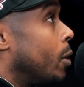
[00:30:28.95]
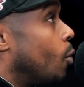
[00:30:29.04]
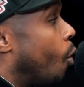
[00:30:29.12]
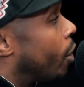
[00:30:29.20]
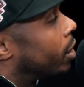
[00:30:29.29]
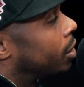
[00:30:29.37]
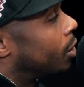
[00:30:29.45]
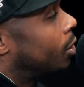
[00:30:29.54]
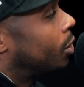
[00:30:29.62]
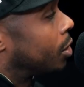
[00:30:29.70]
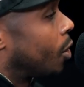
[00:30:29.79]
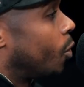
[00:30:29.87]
we wanted to.
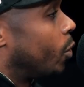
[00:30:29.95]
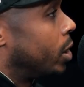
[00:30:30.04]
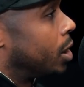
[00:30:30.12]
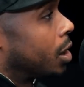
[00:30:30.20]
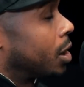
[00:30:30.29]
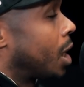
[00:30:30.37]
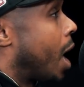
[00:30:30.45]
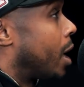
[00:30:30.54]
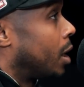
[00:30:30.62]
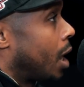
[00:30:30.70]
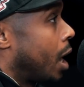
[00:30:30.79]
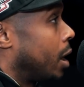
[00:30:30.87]
So we just kind
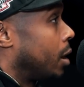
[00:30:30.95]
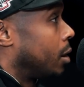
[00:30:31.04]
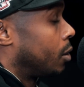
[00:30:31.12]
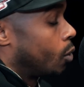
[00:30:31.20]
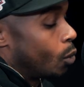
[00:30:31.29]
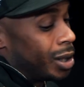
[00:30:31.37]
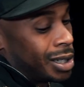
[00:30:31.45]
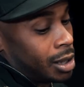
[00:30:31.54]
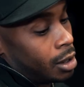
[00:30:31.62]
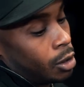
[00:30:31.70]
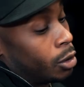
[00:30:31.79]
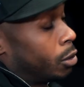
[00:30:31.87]
of like we
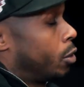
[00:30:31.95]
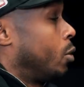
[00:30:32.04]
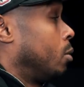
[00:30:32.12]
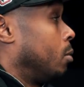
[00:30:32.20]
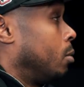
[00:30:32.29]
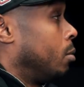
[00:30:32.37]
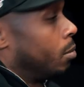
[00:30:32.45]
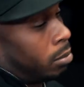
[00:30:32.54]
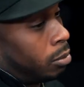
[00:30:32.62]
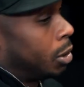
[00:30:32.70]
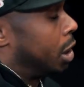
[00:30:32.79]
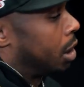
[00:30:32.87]
still
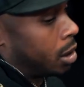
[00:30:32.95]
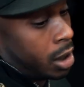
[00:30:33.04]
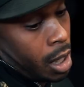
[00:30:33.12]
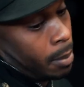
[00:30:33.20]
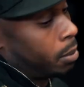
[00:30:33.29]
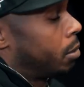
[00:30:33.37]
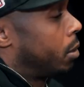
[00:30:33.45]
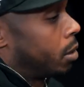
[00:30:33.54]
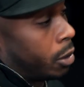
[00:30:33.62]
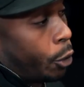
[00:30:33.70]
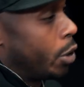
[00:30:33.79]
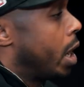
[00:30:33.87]
just stepped
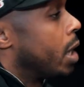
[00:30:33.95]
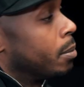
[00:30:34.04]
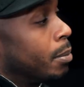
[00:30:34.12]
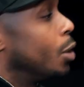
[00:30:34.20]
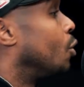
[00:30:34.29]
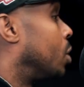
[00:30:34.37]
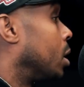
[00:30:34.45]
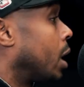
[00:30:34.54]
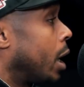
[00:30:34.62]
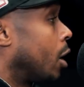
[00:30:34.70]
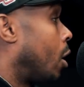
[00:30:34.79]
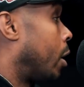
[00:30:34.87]
creating music.
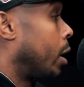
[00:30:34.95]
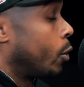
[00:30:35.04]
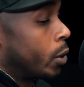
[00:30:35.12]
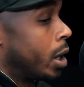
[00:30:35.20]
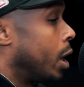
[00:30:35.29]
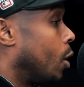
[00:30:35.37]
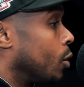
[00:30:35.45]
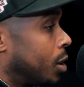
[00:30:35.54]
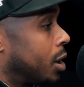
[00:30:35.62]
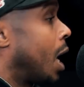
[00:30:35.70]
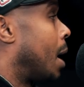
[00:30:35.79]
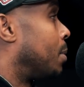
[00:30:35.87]
Like, all right, we ain't gonna
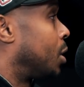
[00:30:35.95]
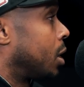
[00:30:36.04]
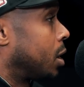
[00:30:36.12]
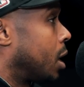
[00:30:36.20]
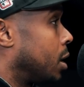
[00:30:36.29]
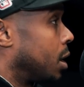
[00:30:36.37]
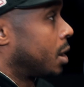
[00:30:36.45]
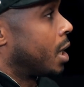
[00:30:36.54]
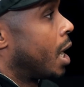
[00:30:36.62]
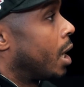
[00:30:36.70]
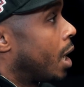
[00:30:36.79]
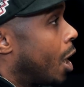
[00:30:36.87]
stop just because it's
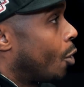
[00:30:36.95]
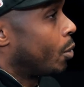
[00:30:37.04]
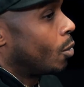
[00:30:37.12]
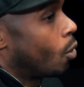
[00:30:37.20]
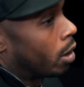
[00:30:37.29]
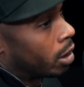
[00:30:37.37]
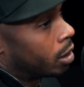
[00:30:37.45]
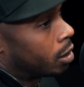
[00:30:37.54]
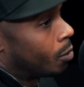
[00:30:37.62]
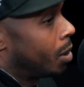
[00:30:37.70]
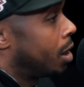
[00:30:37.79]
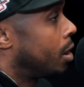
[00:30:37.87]
not how we wanted it
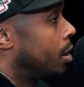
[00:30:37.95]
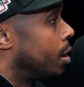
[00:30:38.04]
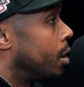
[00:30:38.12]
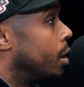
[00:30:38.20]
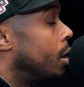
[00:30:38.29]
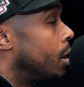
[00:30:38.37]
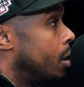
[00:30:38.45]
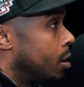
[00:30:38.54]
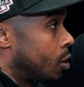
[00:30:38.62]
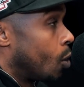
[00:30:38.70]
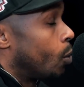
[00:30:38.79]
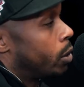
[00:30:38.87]
to be. Gotcha. Mm-hmm.
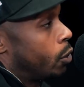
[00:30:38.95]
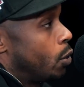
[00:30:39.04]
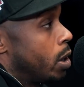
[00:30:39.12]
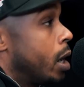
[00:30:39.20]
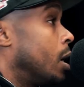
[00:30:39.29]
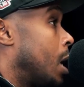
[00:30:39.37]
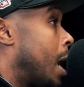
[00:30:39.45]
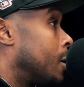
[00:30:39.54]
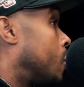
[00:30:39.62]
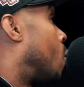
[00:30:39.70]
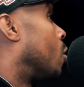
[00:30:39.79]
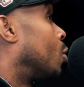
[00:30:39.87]
So we created a lot of
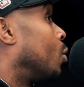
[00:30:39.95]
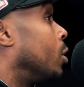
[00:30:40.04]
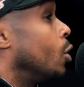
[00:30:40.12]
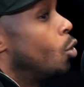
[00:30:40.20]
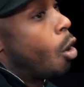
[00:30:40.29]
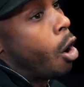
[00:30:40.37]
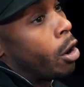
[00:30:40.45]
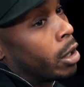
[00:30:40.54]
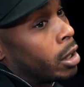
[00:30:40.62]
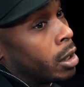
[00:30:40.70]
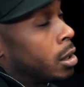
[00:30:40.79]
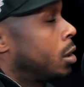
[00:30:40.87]
songs with new
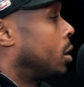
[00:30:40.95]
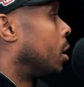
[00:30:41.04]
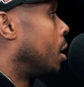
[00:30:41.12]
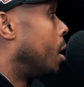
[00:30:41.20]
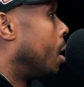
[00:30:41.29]
artists.